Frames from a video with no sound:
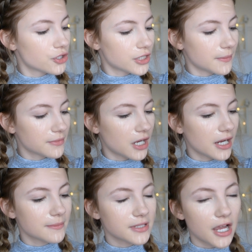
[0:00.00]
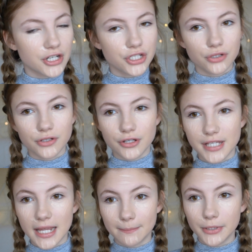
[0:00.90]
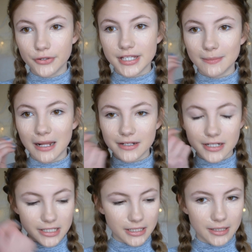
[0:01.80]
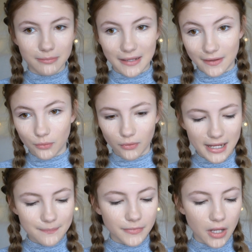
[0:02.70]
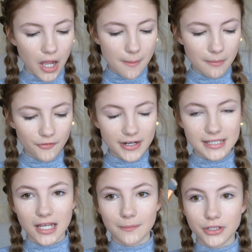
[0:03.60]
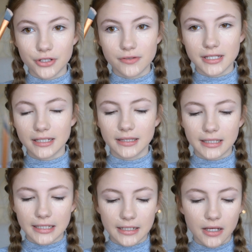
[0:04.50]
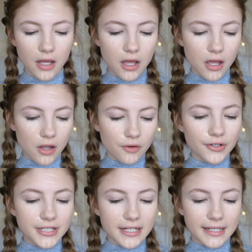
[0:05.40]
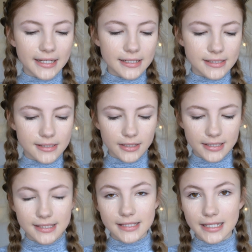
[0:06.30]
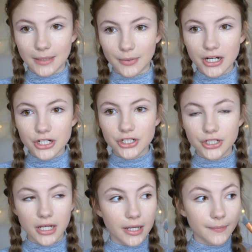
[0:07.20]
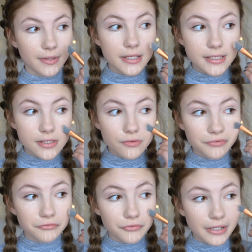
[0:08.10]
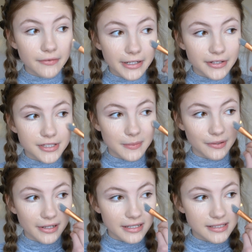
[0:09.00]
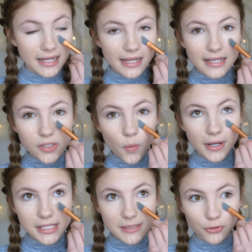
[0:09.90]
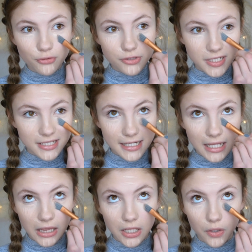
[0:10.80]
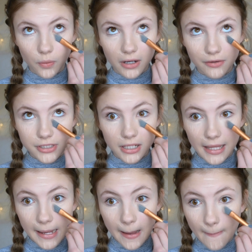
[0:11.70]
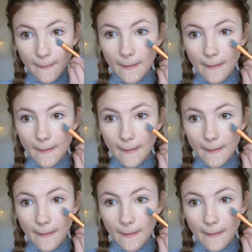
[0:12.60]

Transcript: Sometimes I do use a beauty blender to blend that all in, um, but recently I've been using the Real Techniques Concealer Brush. Um, this is really, really good to be honest. It is quite small, so it does take a little while to like